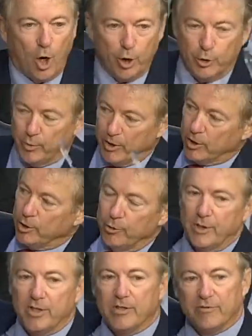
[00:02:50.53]
are you
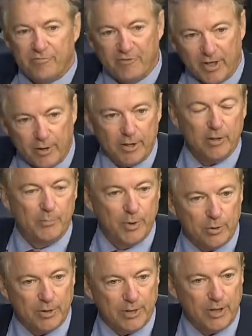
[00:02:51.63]
including the
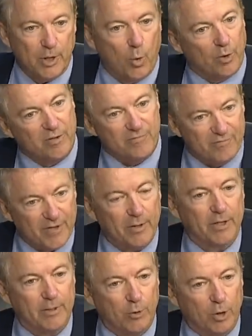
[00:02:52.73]
variability or the
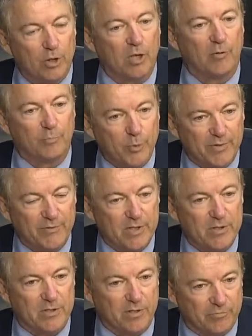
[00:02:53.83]
variable of
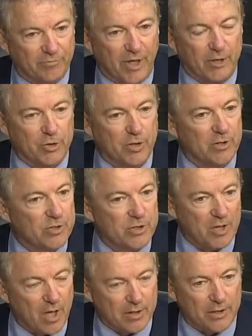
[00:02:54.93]
previous infection in the
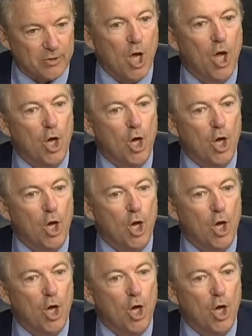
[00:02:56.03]
studies?